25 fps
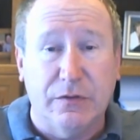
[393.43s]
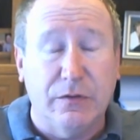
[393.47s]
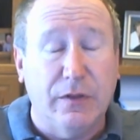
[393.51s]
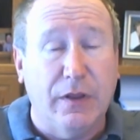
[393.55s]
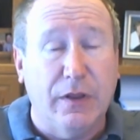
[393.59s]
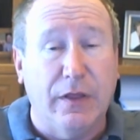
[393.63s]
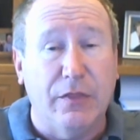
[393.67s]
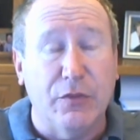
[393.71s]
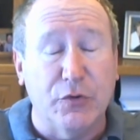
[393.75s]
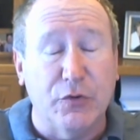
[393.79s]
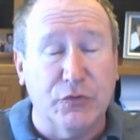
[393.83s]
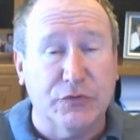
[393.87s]

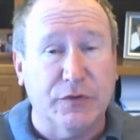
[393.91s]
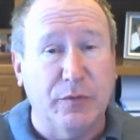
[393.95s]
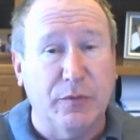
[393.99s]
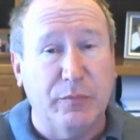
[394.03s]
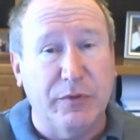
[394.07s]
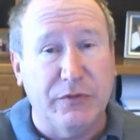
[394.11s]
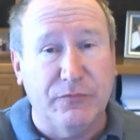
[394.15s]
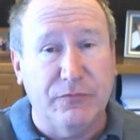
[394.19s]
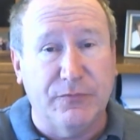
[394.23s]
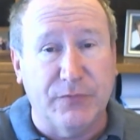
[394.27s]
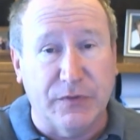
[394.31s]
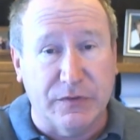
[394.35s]
And those
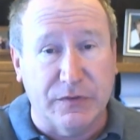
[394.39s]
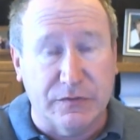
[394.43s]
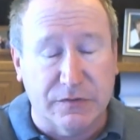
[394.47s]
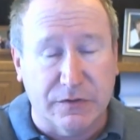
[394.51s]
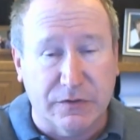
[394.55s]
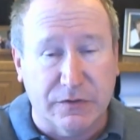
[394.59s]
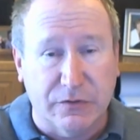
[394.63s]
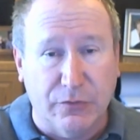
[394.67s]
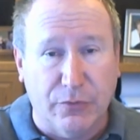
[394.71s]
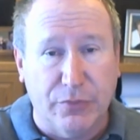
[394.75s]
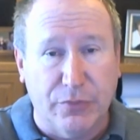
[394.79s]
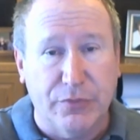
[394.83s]
could be
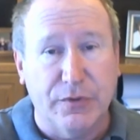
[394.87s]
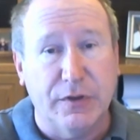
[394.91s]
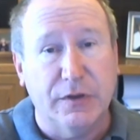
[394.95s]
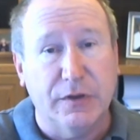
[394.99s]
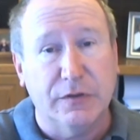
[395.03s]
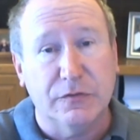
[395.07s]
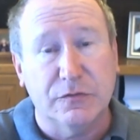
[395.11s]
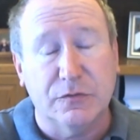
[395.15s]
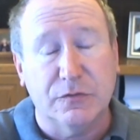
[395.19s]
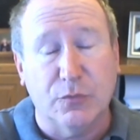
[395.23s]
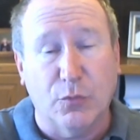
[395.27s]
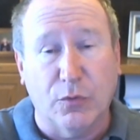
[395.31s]
physical
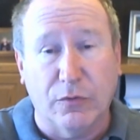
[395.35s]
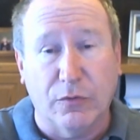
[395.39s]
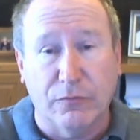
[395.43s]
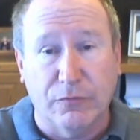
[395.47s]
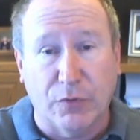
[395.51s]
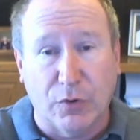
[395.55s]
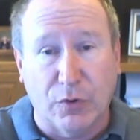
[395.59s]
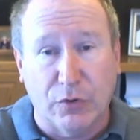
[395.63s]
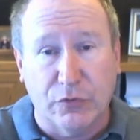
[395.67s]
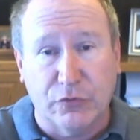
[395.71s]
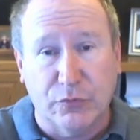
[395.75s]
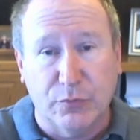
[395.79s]
things
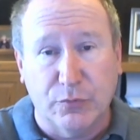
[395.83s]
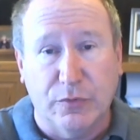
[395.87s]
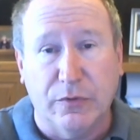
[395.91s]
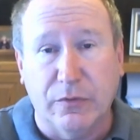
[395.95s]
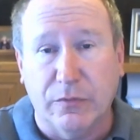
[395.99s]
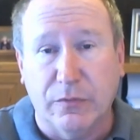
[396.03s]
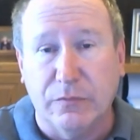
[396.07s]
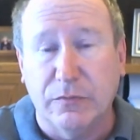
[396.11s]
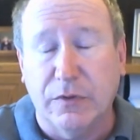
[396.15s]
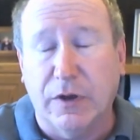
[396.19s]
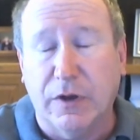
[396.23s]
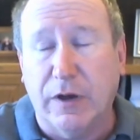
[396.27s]
or
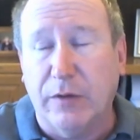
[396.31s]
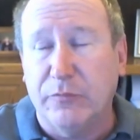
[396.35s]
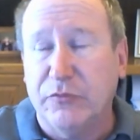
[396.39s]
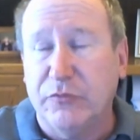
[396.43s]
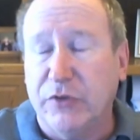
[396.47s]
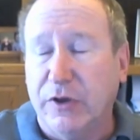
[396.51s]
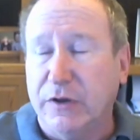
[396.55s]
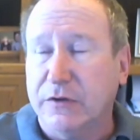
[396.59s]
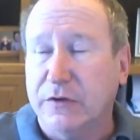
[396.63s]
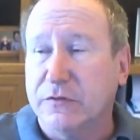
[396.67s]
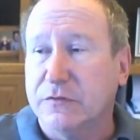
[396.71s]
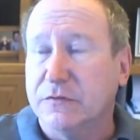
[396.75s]
virtual
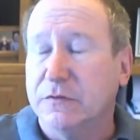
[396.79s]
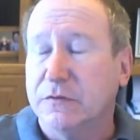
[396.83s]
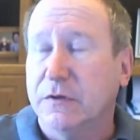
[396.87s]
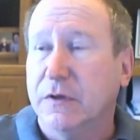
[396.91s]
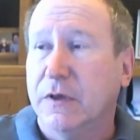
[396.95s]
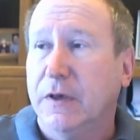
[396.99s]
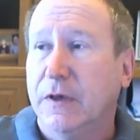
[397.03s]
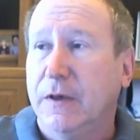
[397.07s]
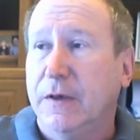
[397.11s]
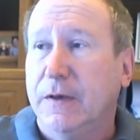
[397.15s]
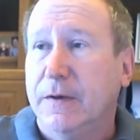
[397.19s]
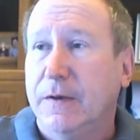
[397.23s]

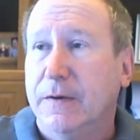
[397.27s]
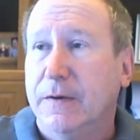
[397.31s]
objects.